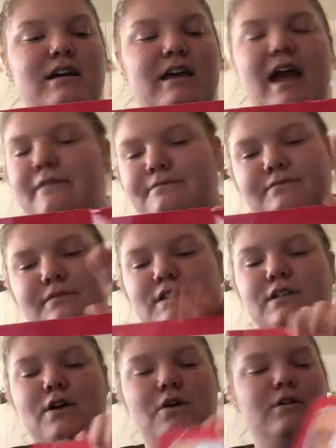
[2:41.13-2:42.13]
yeah.
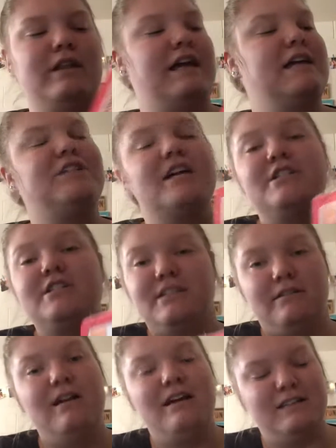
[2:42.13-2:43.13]
So like it changes,
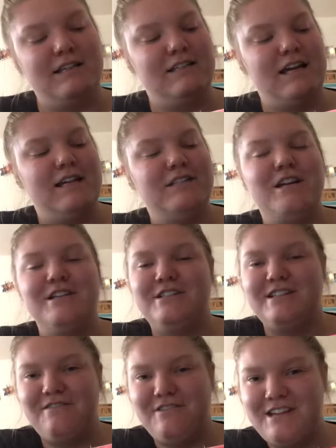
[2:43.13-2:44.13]
as I said, it
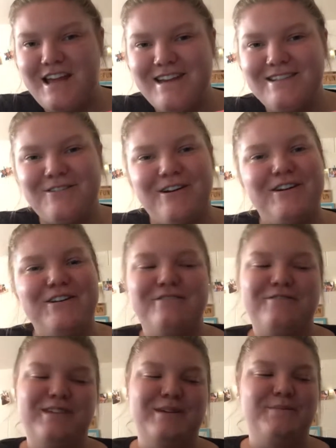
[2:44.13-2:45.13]
changes every day, so I
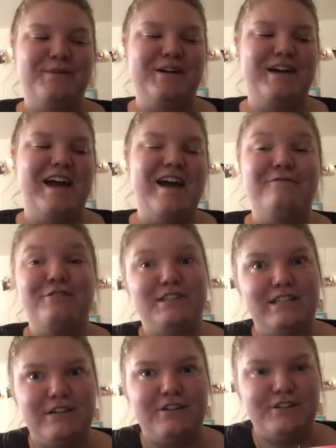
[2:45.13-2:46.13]
couldn't really put every
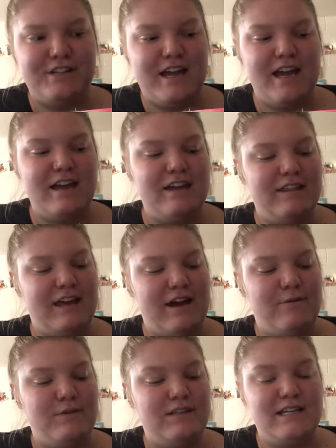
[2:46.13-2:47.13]
single day
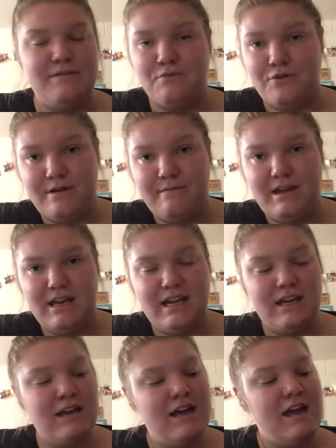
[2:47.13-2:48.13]
that we did morning
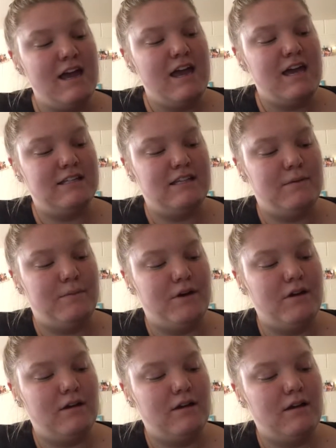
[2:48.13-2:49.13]
meeting into the
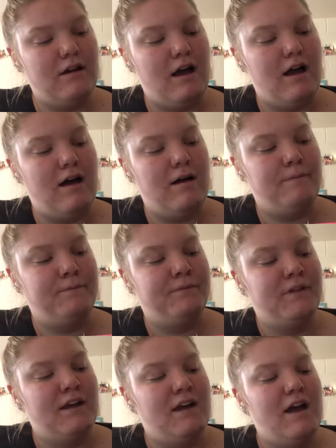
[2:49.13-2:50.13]
book.
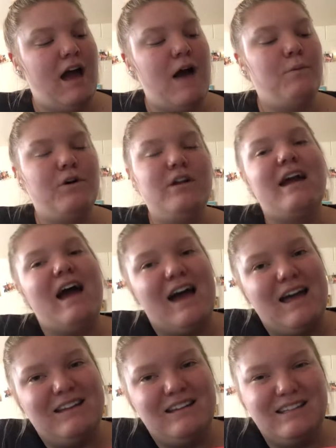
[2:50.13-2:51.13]
I would
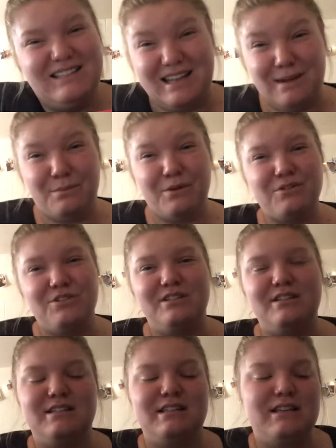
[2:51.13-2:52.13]
add an example
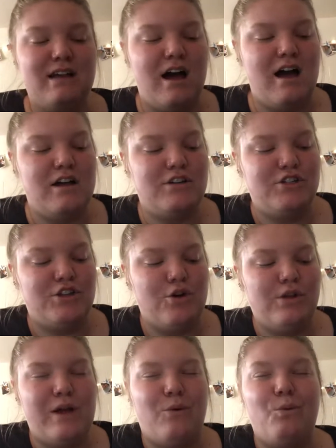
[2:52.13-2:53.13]
just to
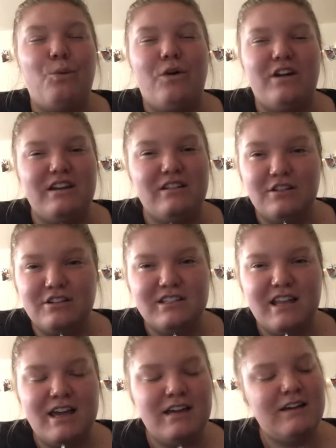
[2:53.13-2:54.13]
show like what it looks
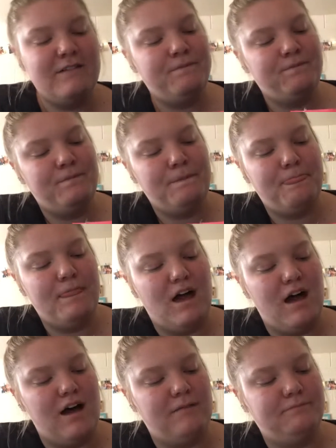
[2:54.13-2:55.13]
like.
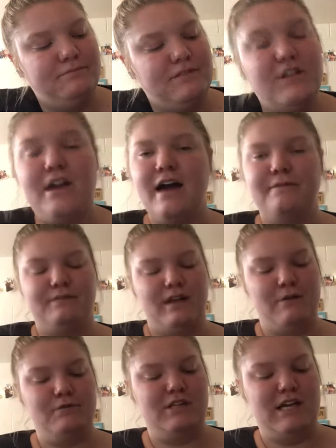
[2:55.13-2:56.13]
So yeah,
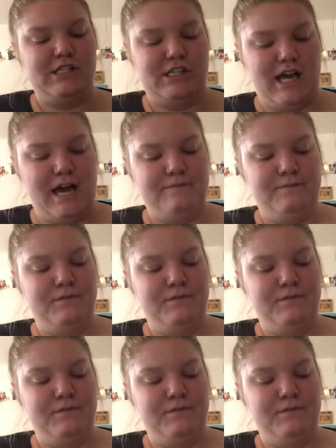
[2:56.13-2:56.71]
I would change that.